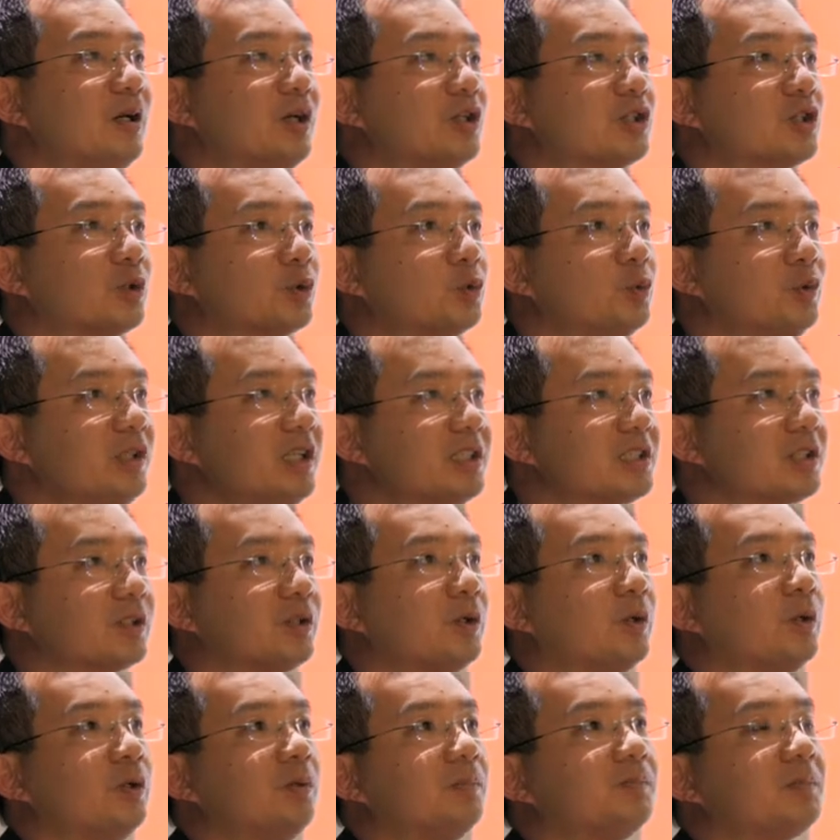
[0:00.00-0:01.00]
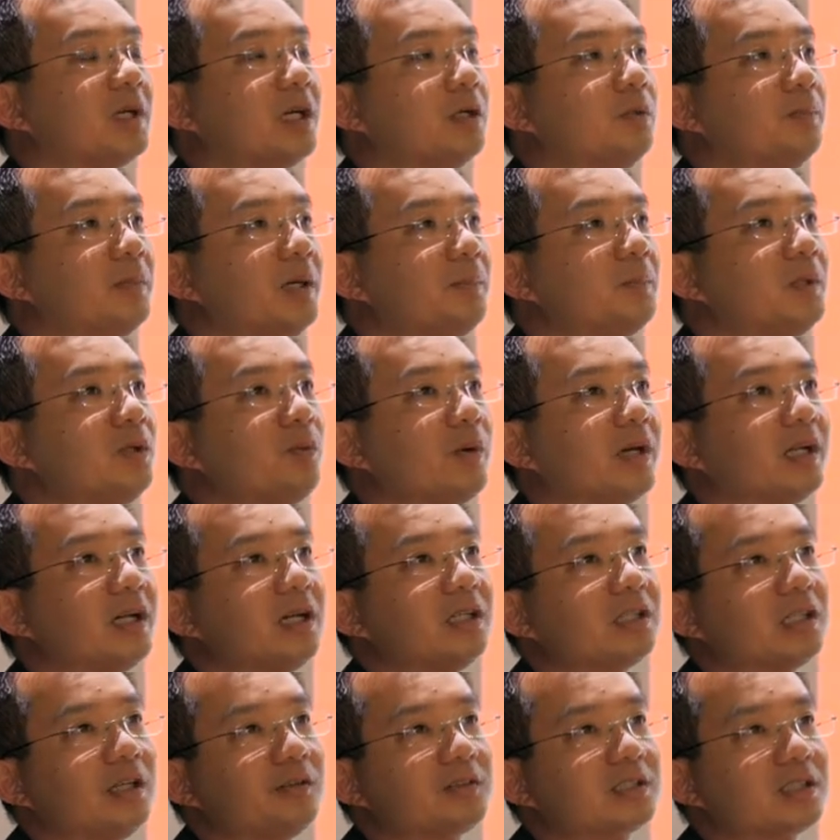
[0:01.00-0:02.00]
So 2 years ago, I remember when
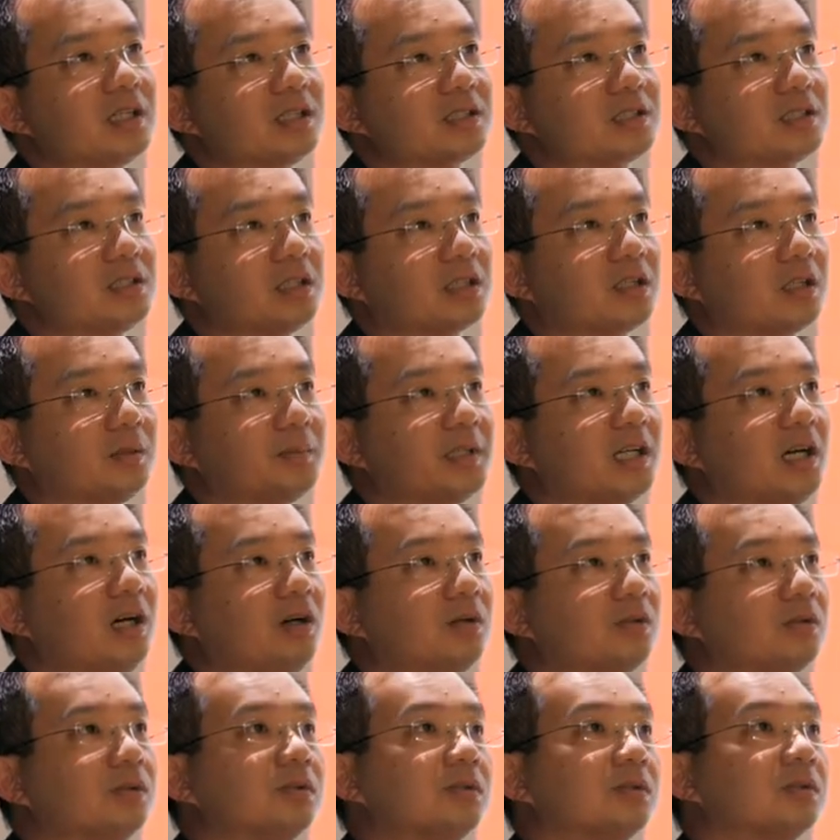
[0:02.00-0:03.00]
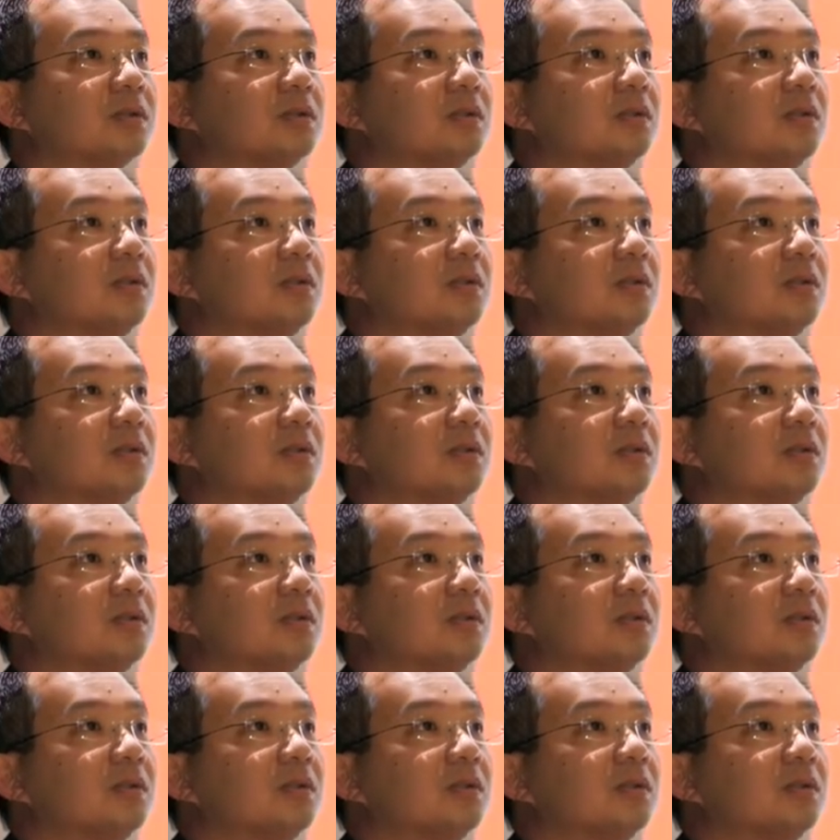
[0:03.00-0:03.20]
I gave such economic outlook,